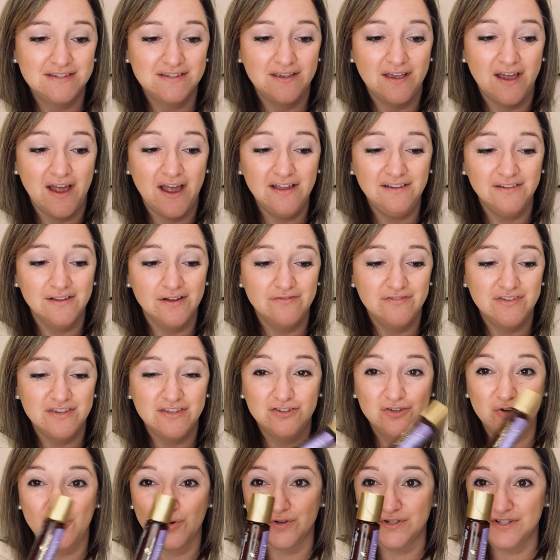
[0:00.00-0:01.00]
I love these
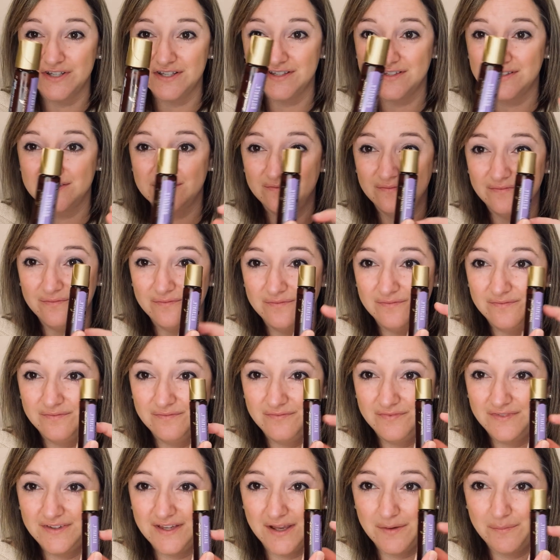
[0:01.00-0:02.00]
gorgeous
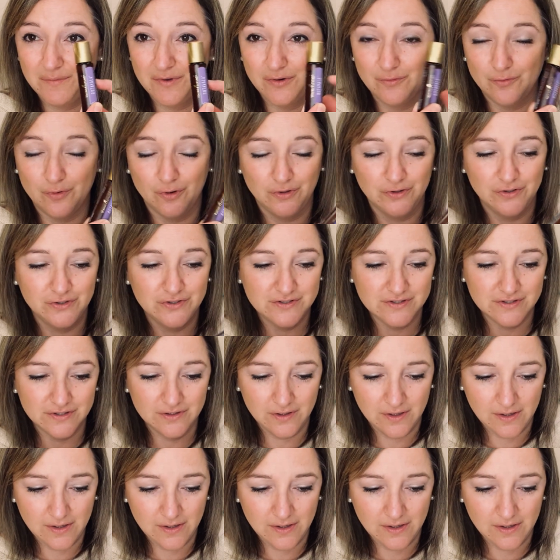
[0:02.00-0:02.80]
10 ml rollers.